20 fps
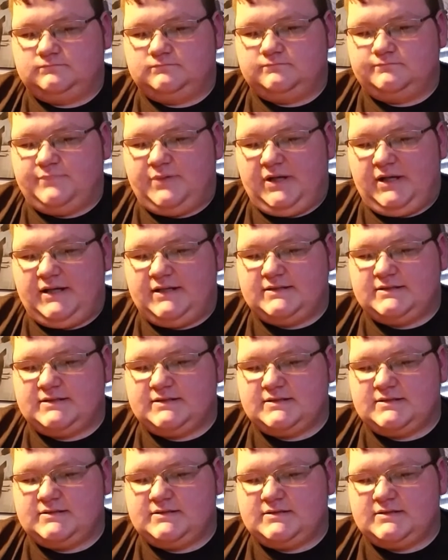But
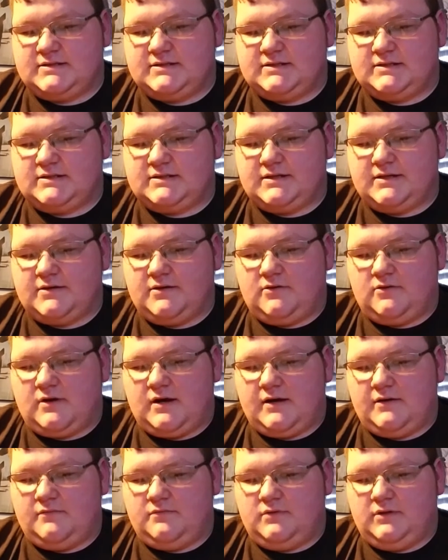still,
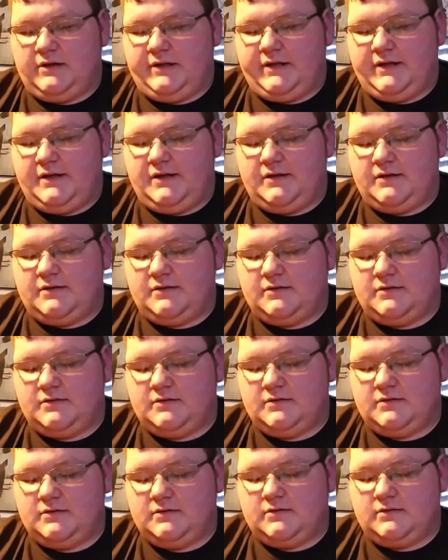I really,
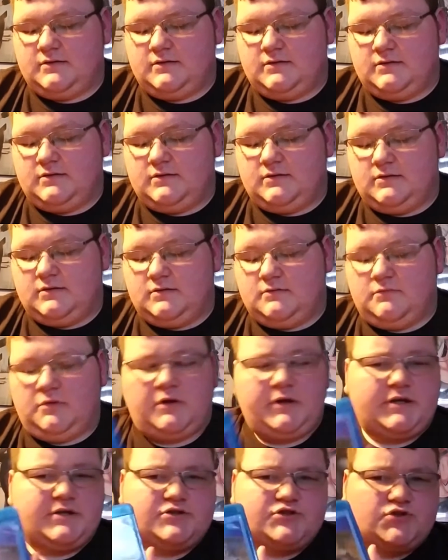
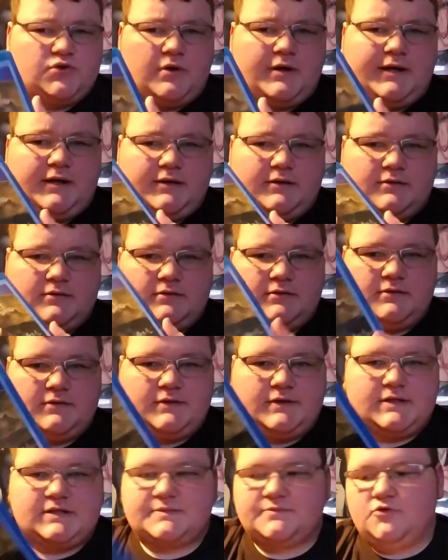really enjoy
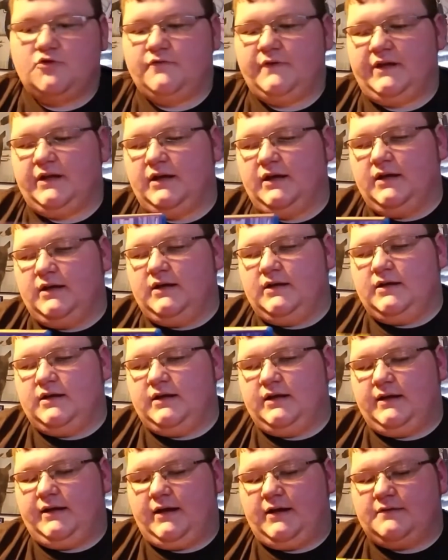this movie,
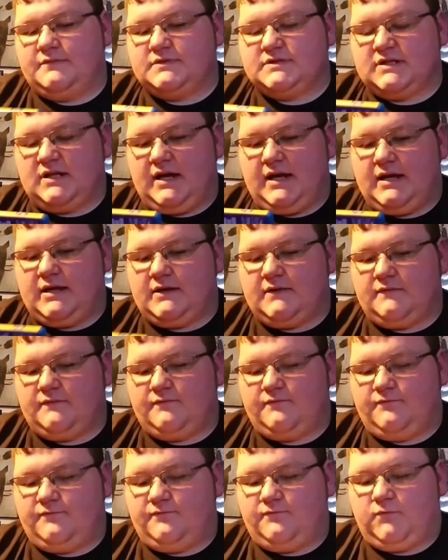and it was like
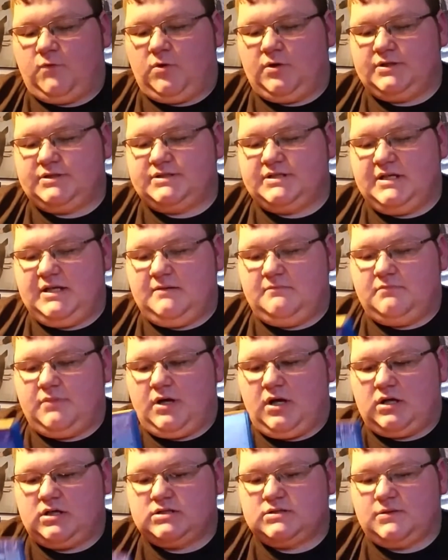14
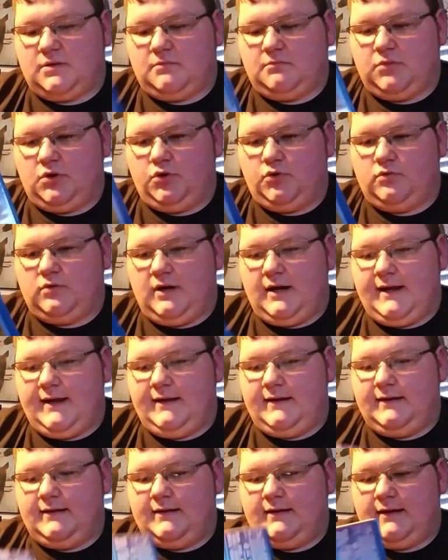bucks on
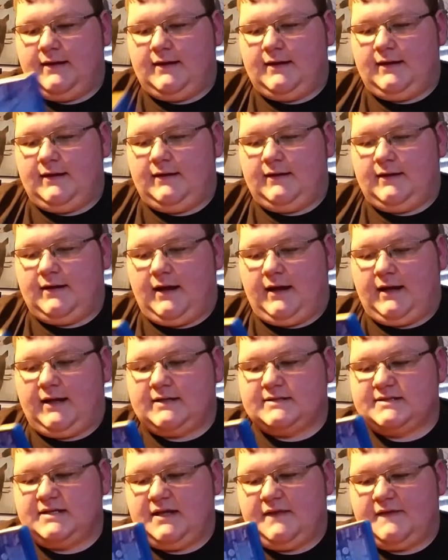Blu-ray, and I
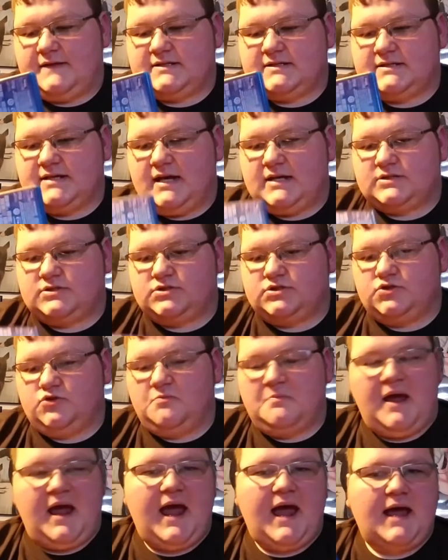gotta say that's not too
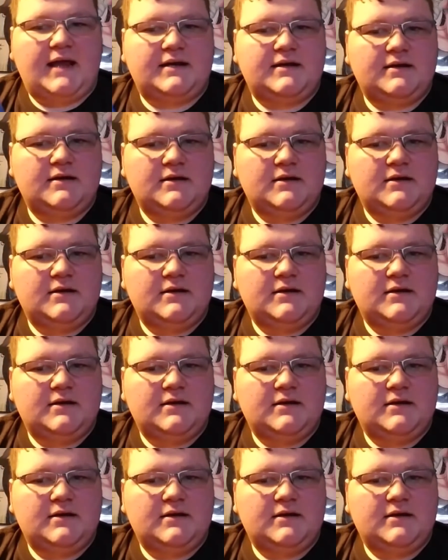bad,